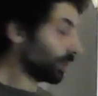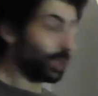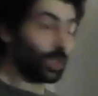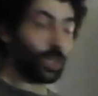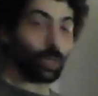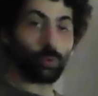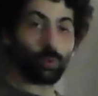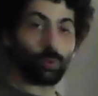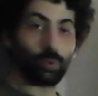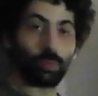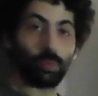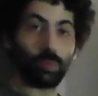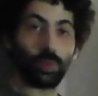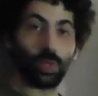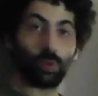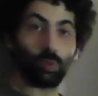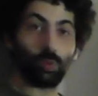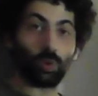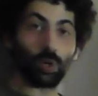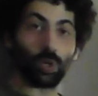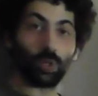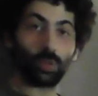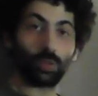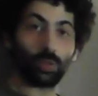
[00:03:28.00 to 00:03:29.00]
they would be
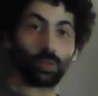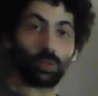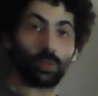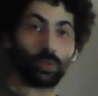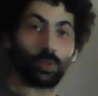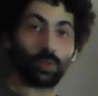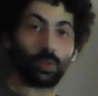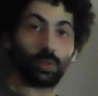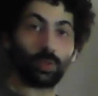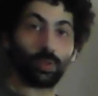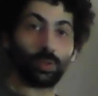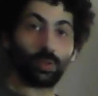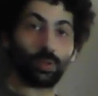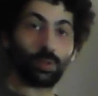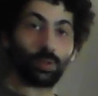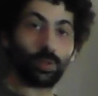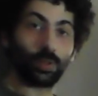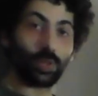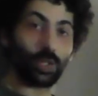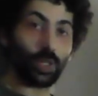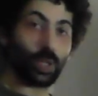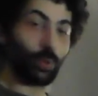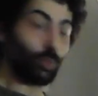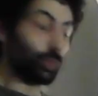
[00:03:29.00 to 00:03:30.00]
what?
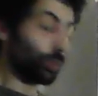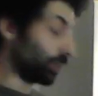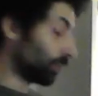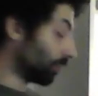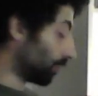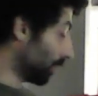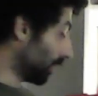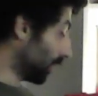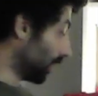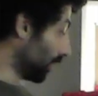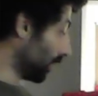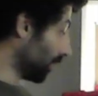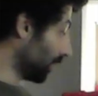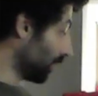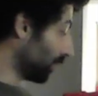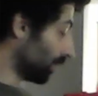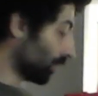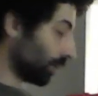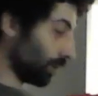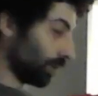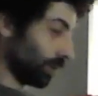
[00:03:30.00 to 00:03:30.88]
They would be